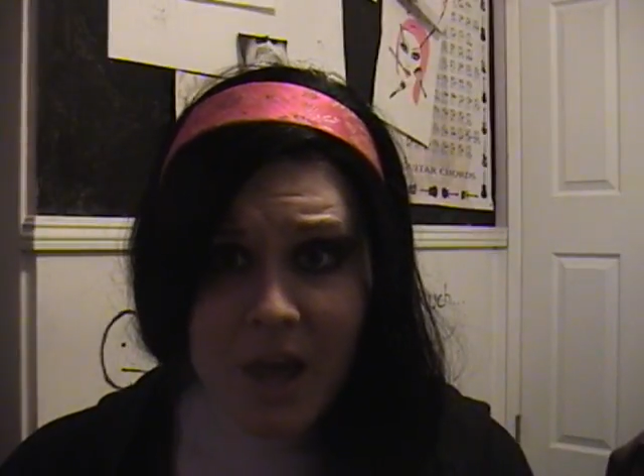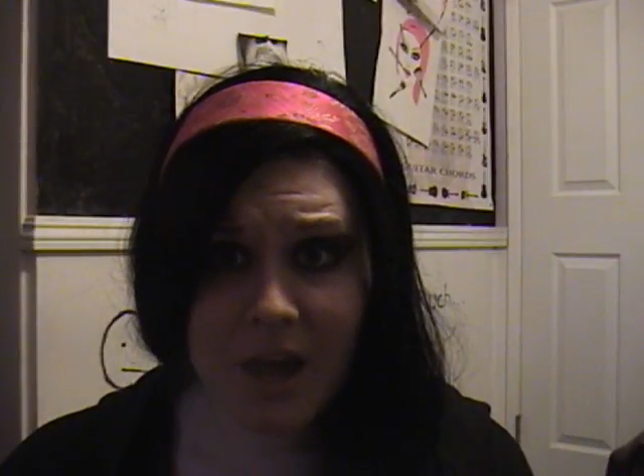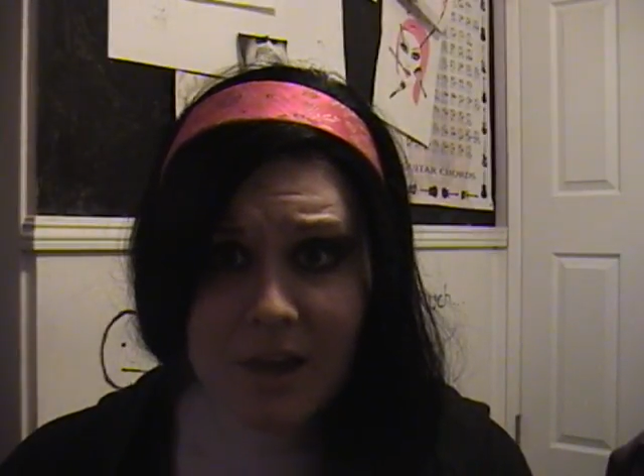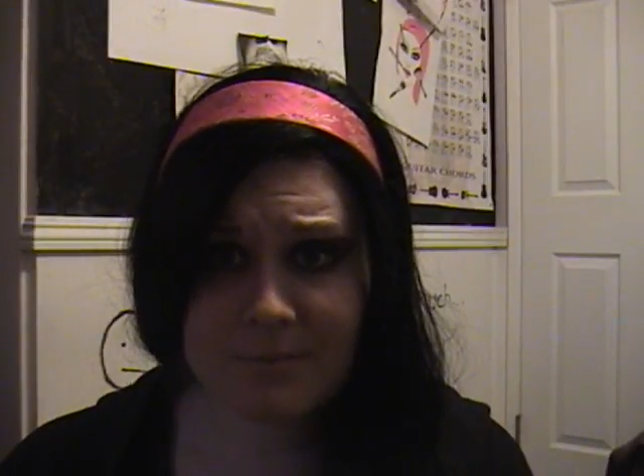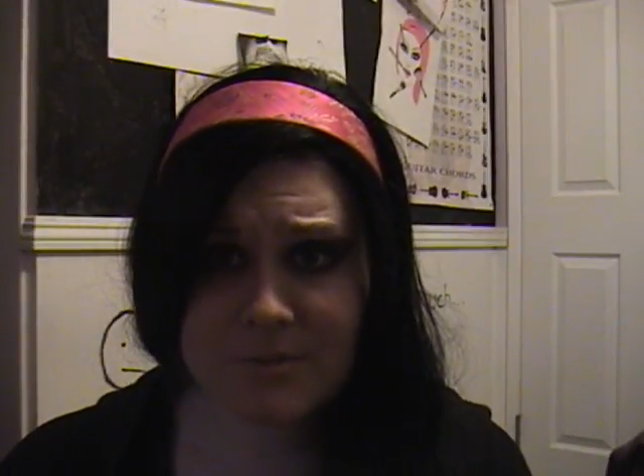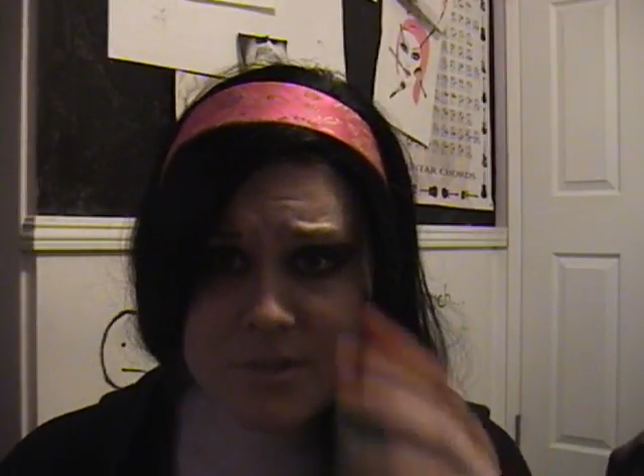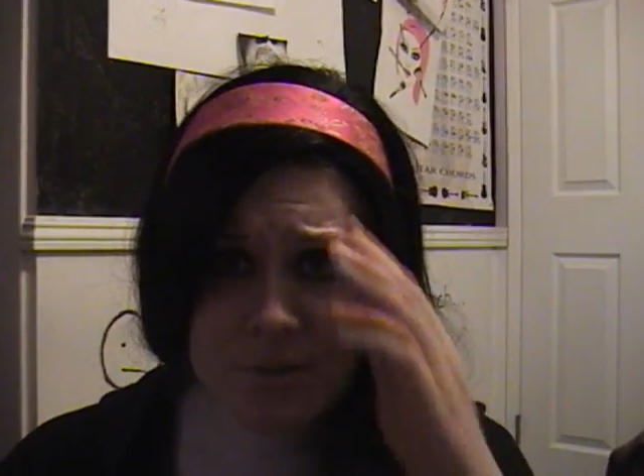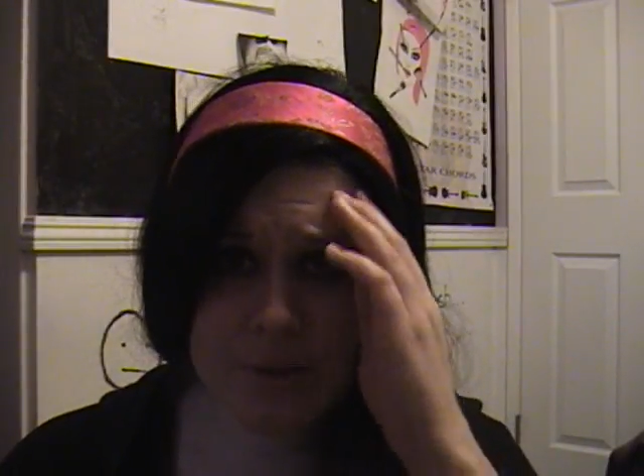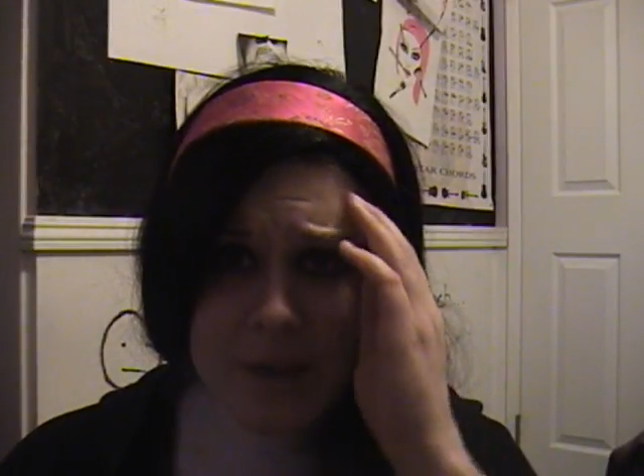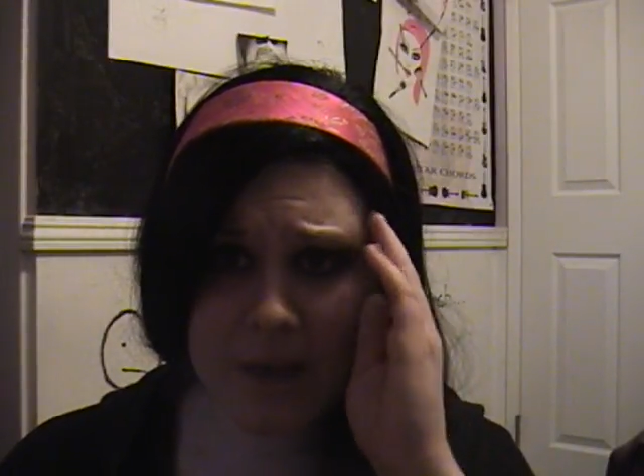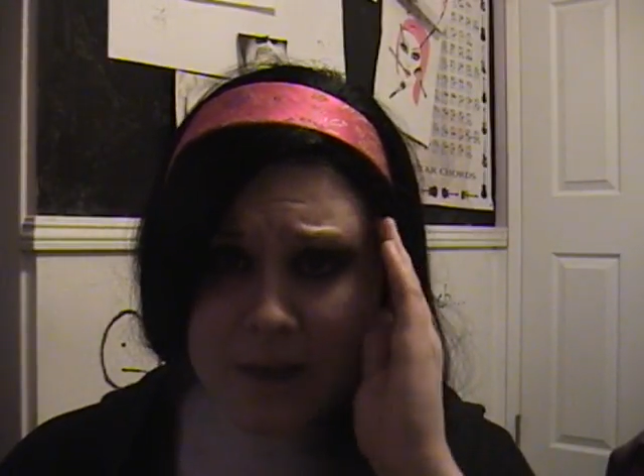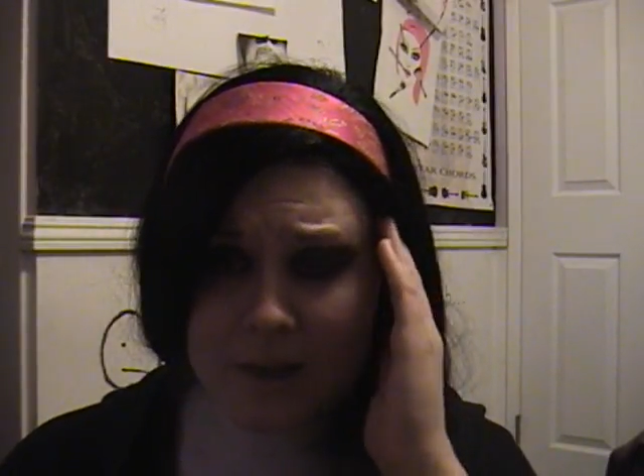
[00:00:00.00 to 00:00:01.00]
Um, so
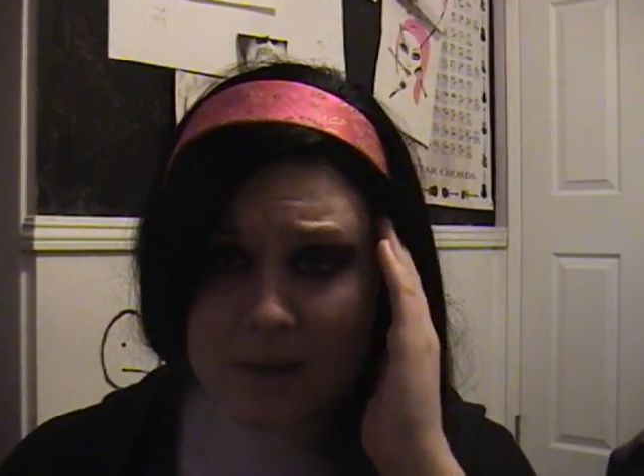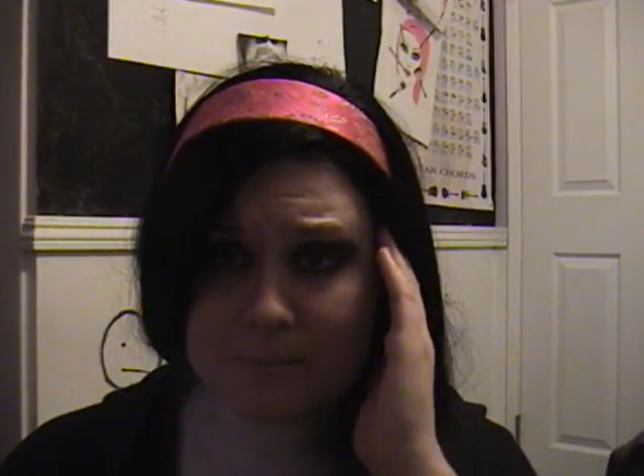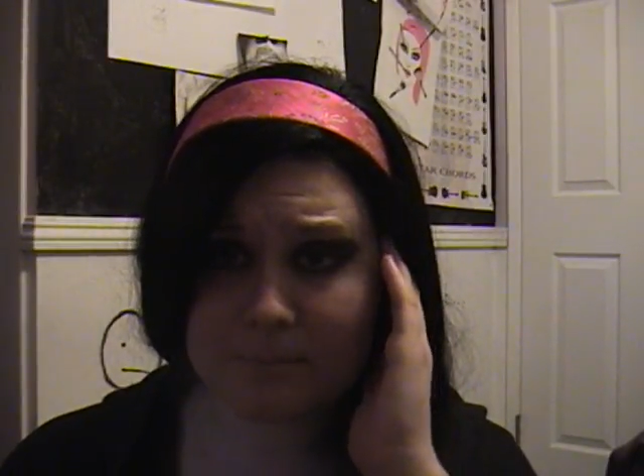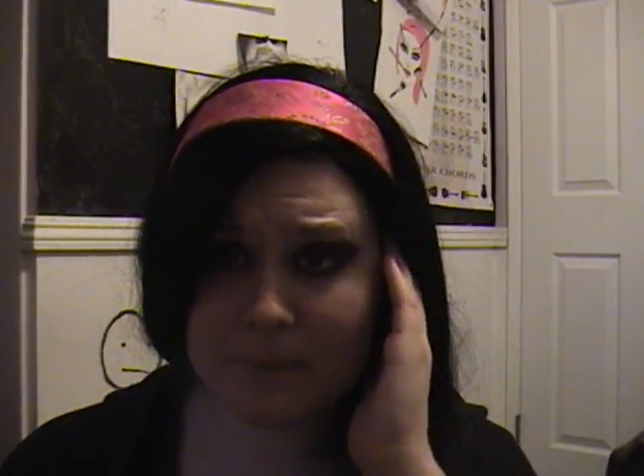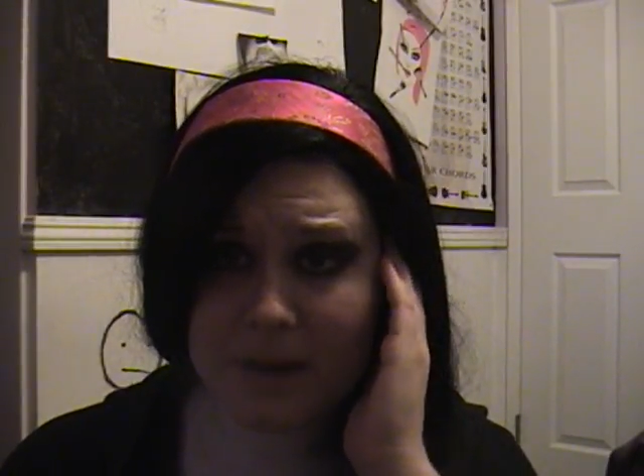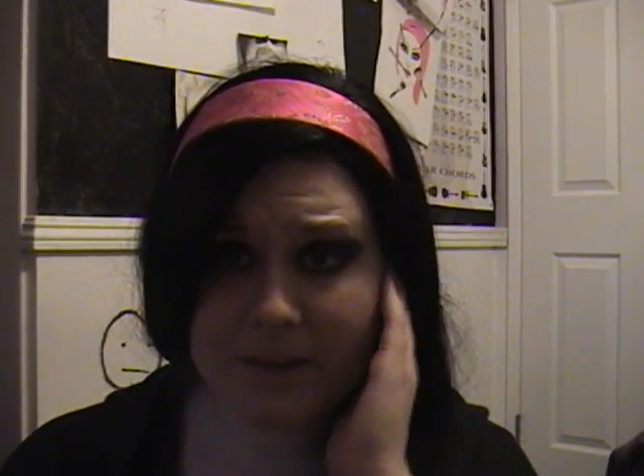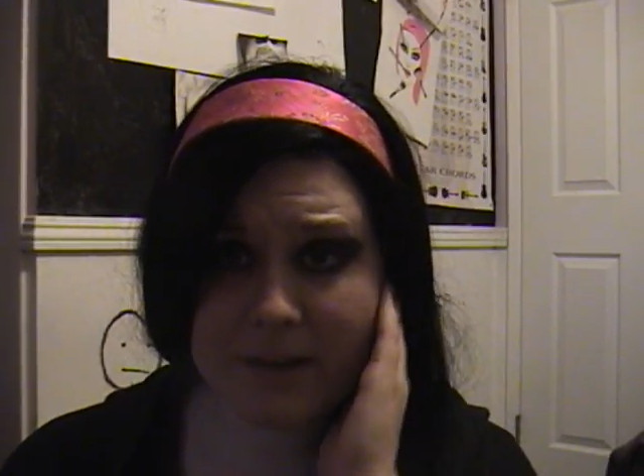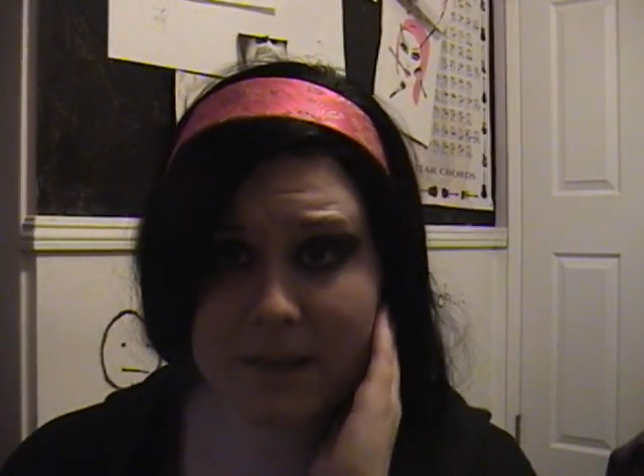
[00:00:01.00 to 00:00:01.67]
yeah, my